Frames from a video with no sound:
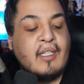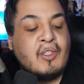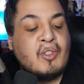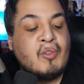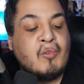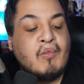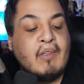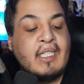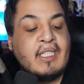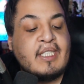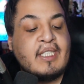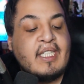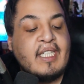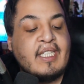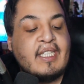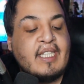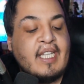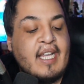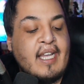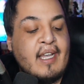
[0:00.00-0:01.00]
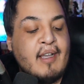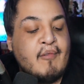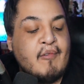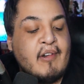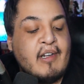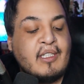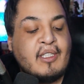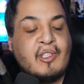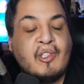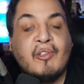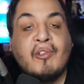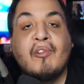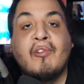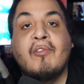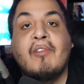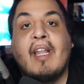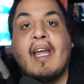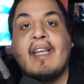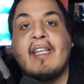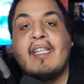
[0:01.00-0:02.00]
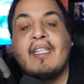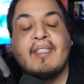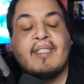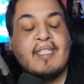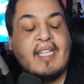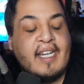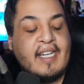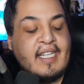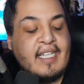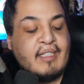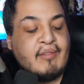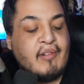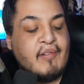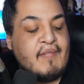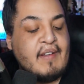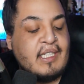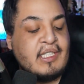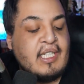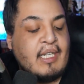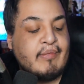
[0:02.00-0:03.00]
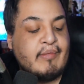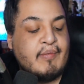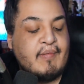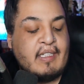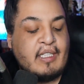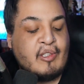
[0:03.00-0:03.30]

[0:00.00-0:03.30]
twisted thing where dude, like, he's getting his revenge after